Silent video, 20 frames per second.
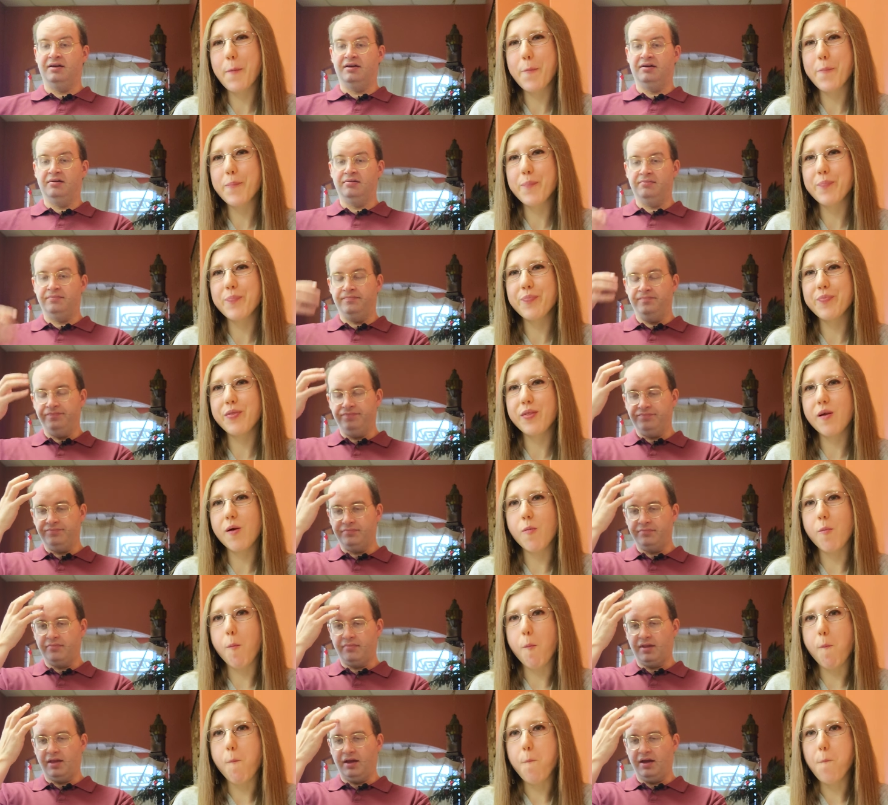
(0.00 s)

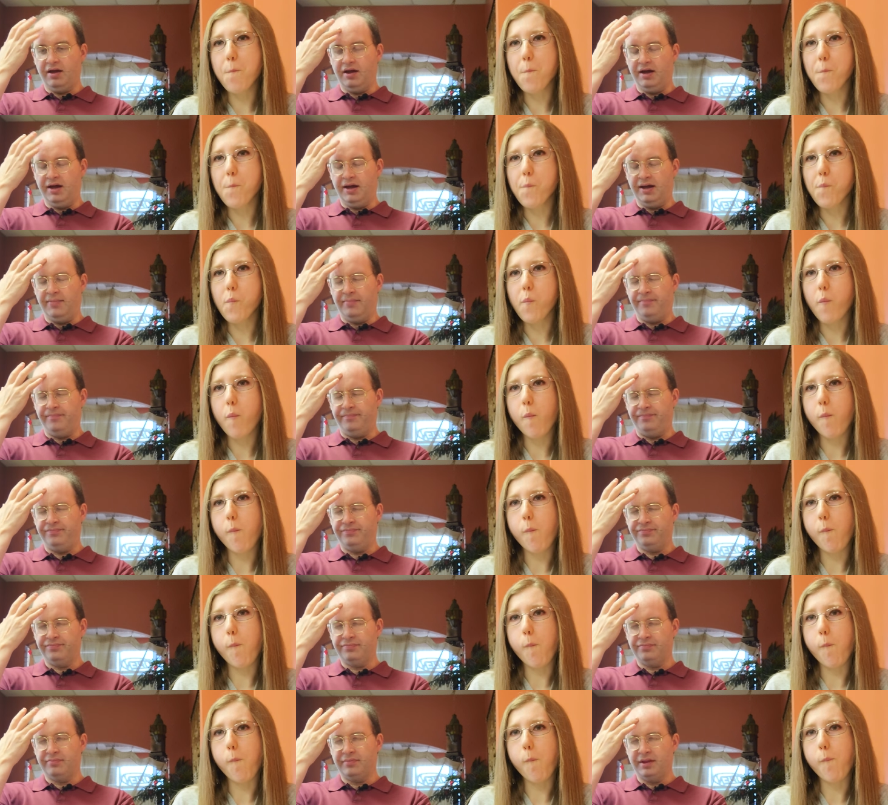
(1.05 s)
Speaker 1: know,
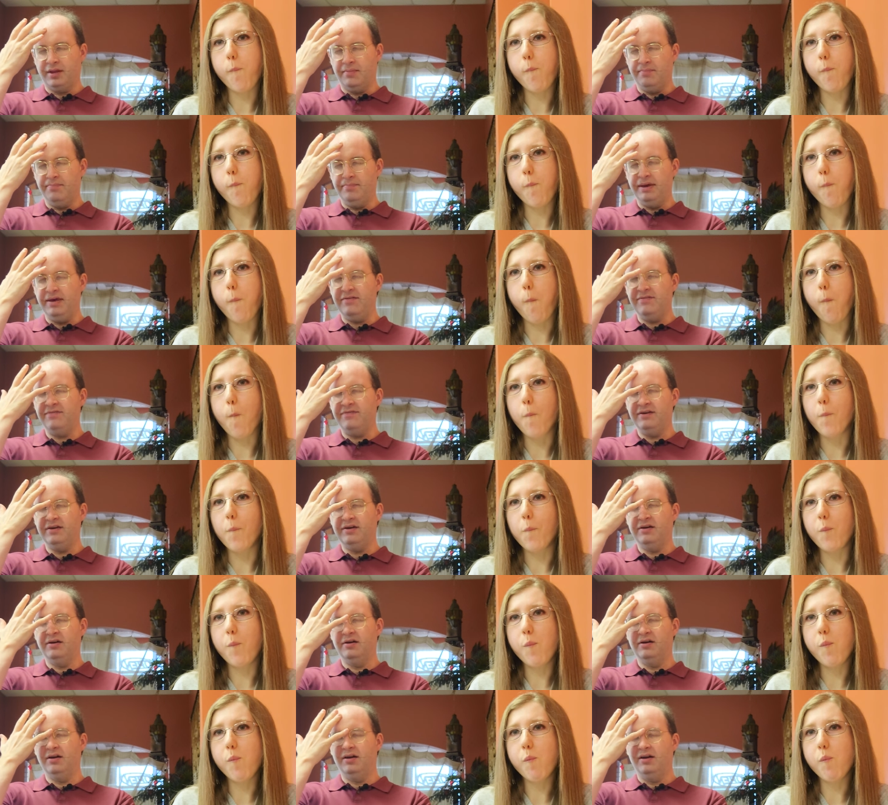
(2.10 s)
um, beef, you
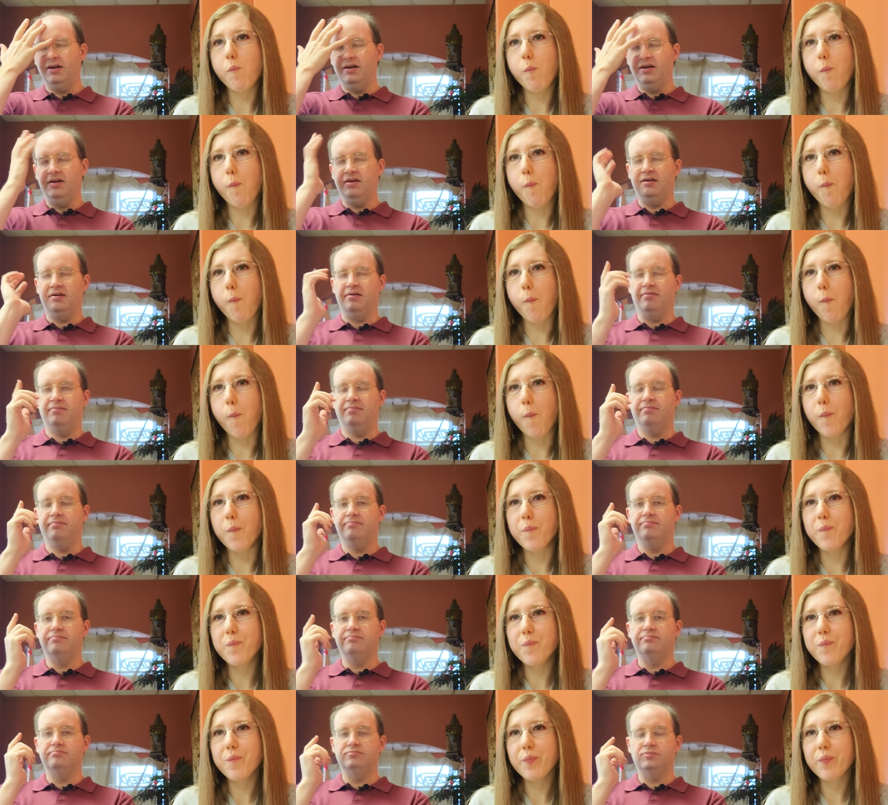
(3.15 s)
know, you know,
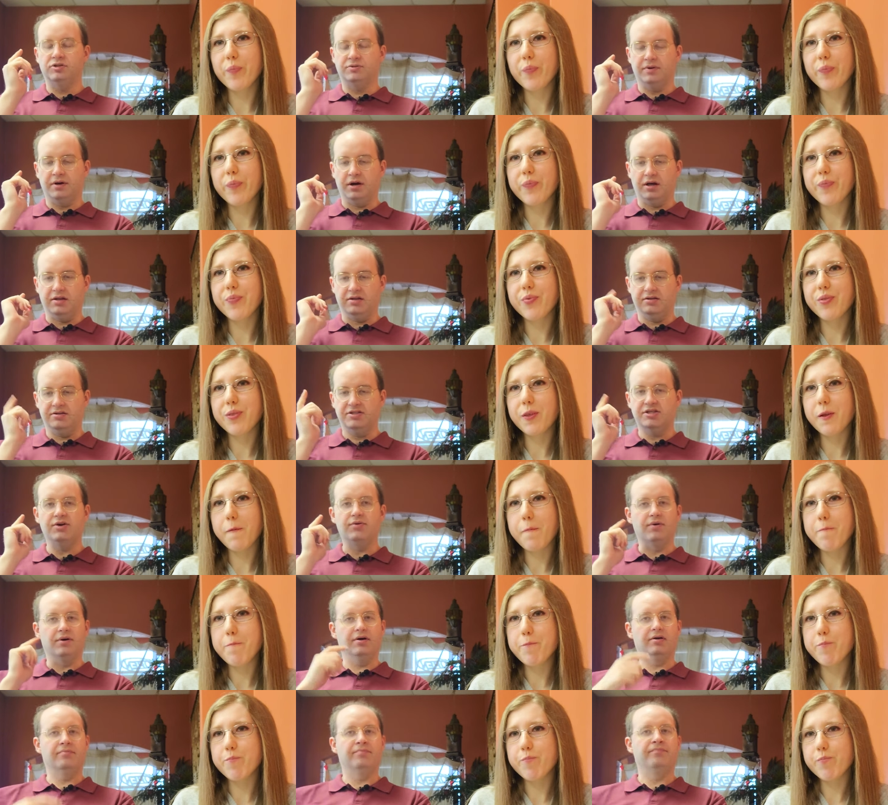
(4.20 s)
what I call it,
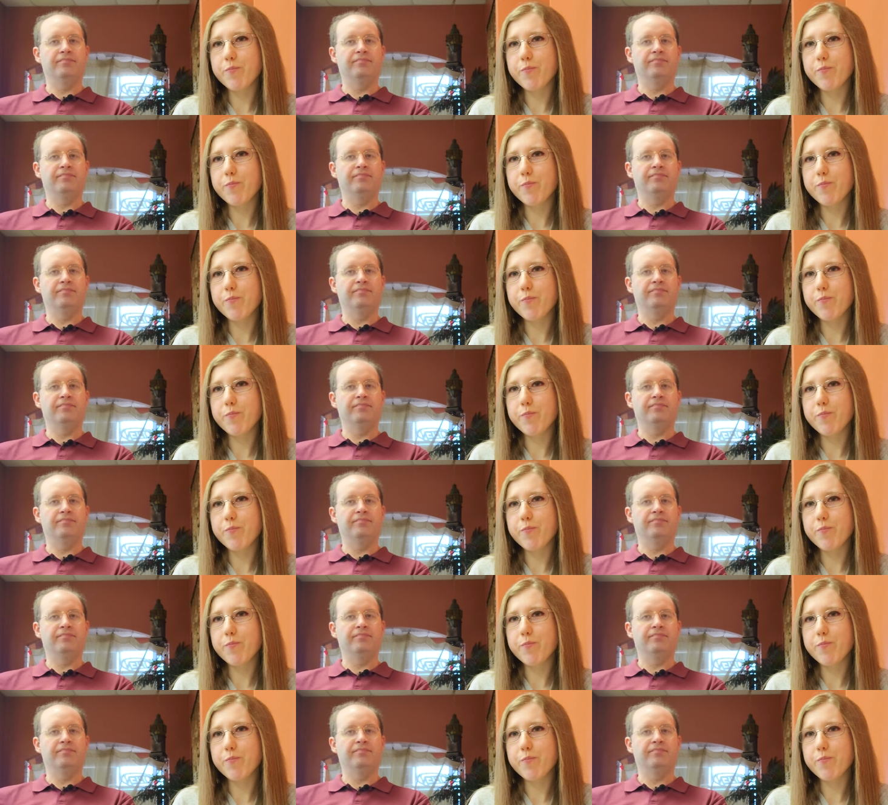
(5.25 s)
skewer.